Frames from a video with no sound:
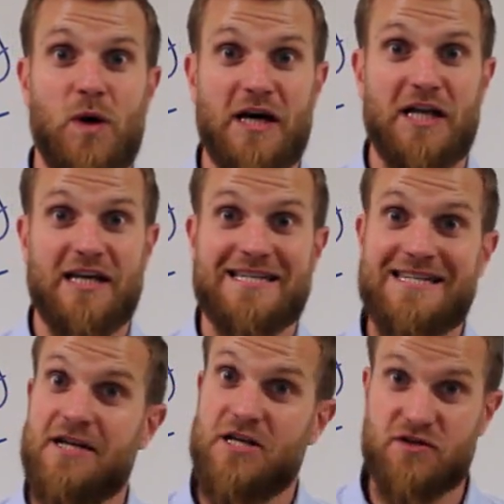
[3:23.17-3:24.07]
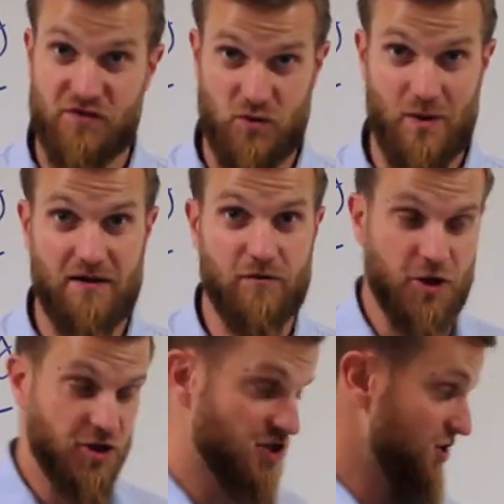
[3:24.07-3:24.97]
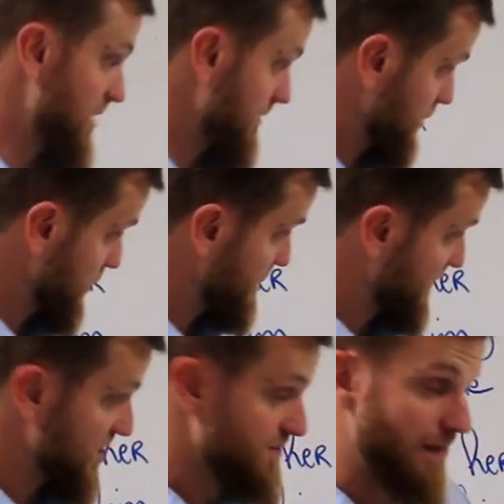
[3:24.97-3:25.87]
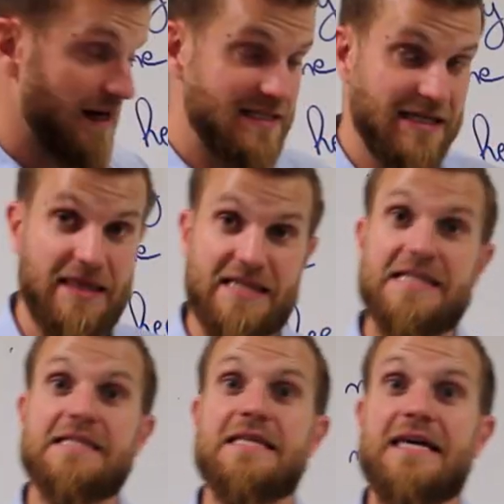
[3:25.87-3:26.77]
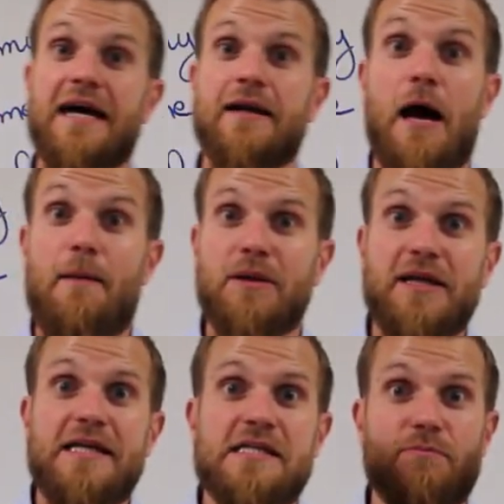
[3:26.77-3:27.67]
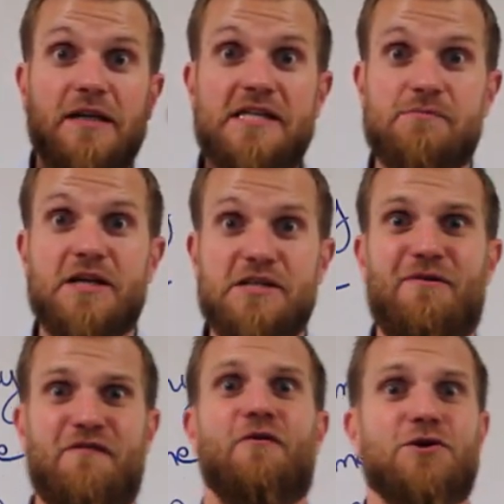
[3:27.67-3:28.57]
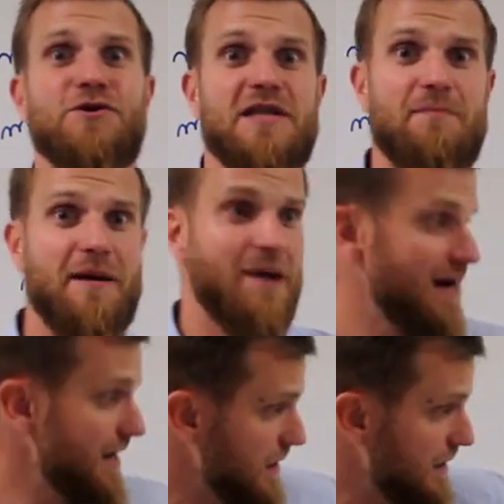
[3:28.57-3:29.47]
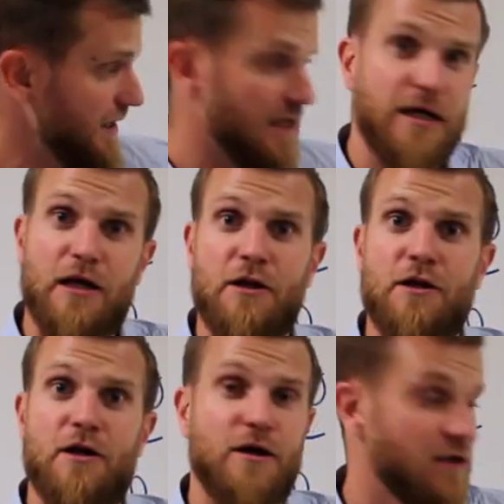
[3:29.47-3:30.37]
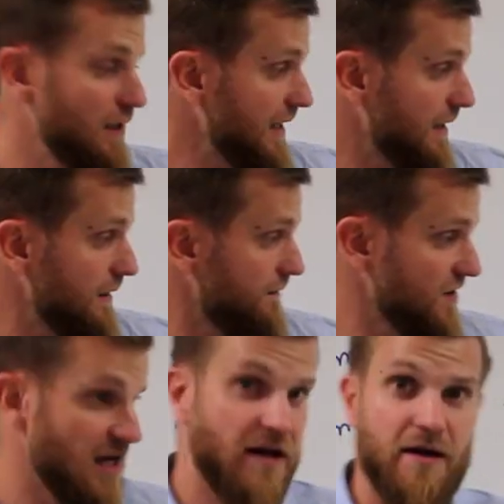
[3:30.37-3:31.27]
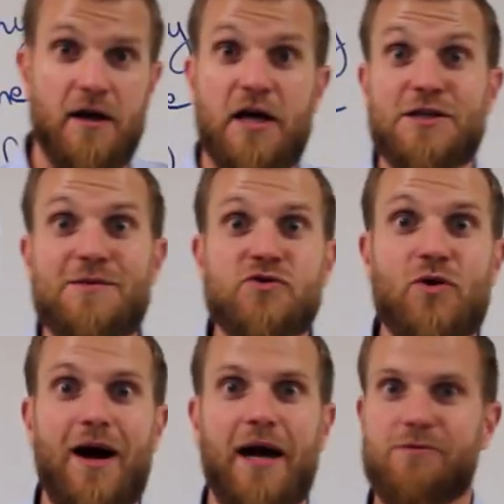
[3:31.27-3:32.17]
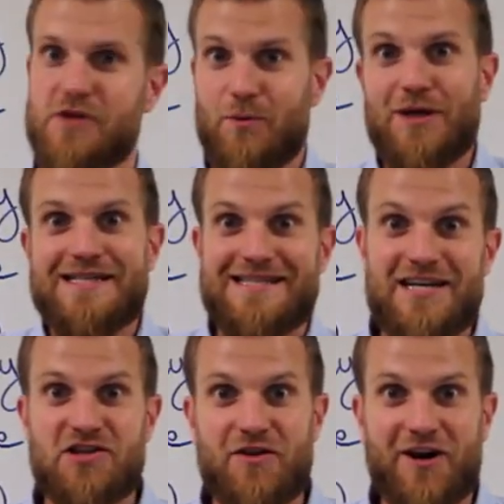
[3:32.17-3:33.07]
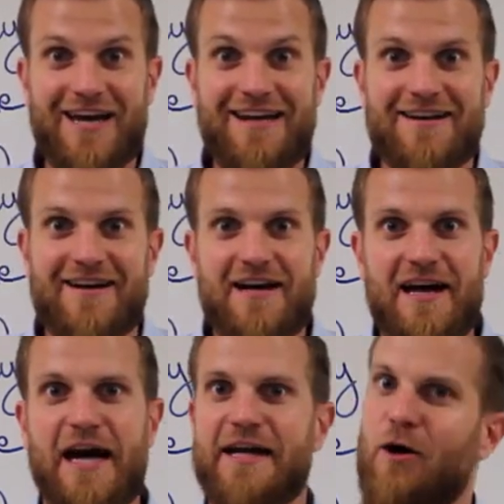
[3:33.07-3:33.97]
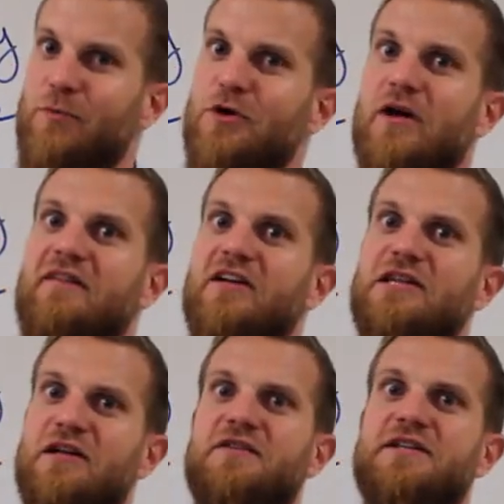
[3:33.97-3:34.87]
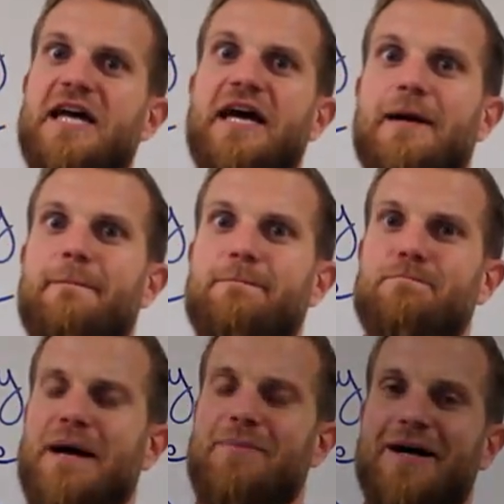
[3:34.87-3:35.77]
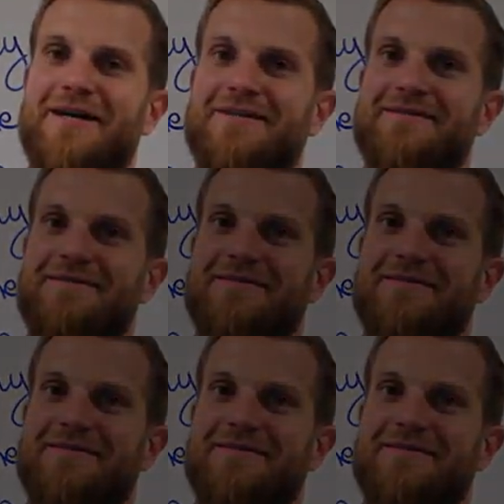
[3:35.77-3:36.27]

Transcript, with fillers: uh, last series of 12 words. So I'm gonna finish by saying this is the end. Please, please, please, before you say bye-bye, click on the link over there, subscribe so we can see each other again. And I hope you'll have a lovely day. Bye-bye.